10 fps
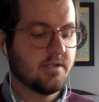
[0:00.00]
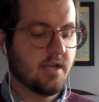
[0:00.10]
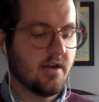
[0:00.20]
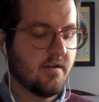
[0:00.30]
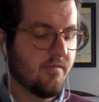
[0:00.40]

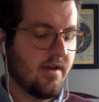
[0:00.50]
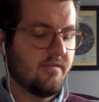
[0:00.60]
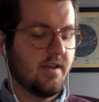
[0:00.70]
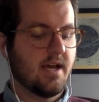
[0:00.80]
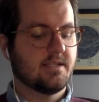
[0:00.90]
daughter of my
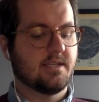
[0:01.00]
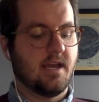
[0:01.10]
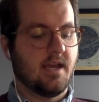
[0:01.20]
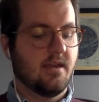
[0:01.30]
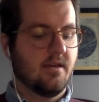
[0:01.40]

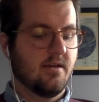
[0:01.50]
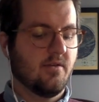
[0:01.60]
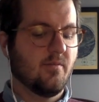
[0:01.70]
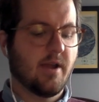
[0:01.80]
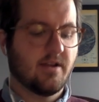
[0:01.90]
fiance,
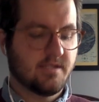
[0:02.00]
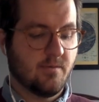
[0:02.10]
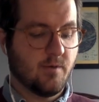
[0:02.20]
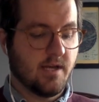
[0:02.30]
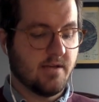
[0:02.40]
who married
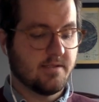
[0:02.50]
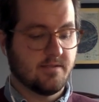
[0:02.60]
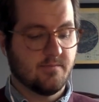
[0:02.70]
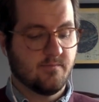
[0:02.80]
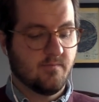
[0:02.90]
someone else.